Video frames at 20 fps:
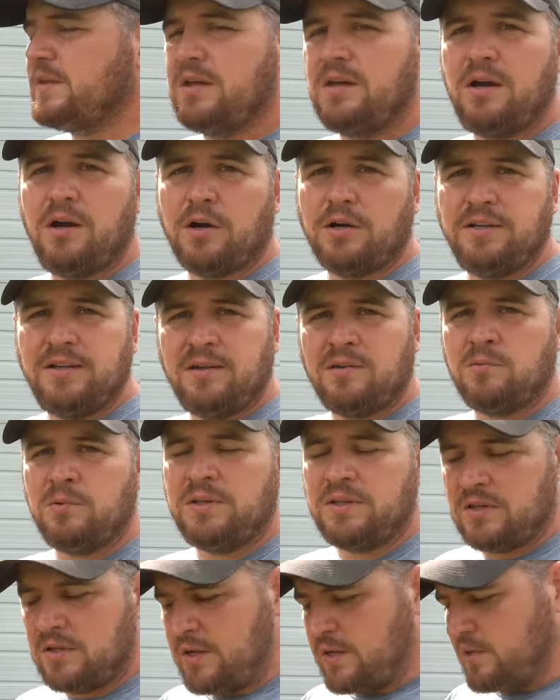are dealing
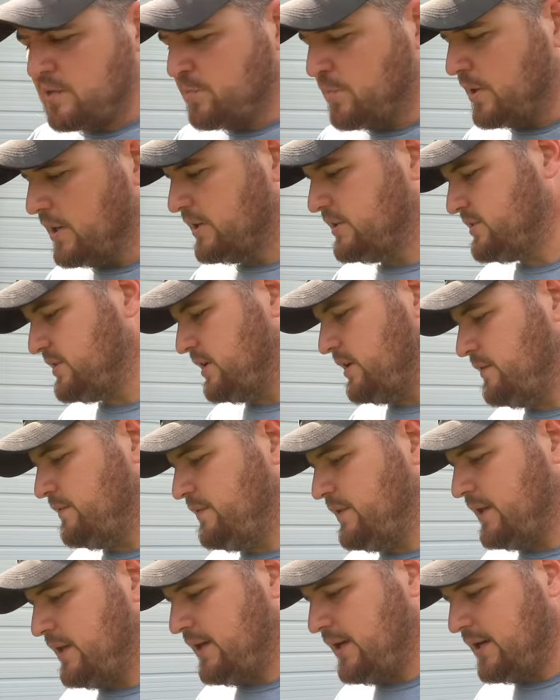with in other parts
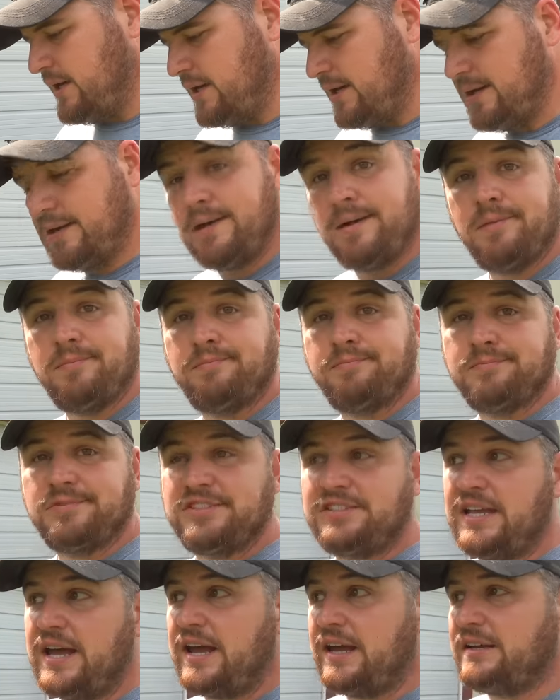of the
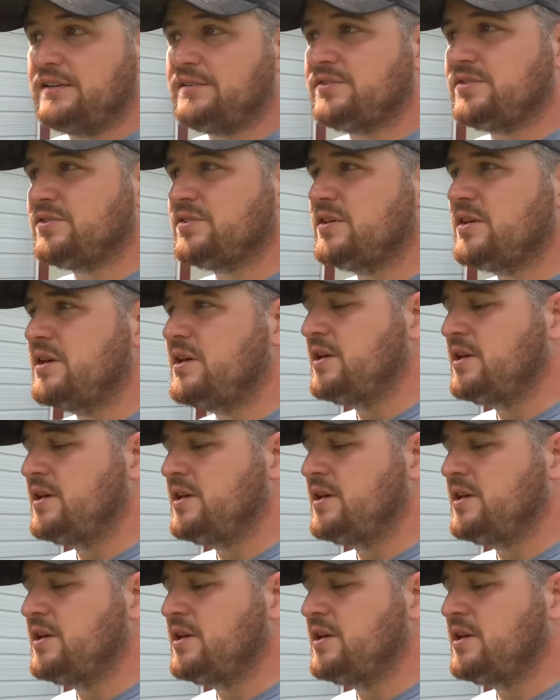states,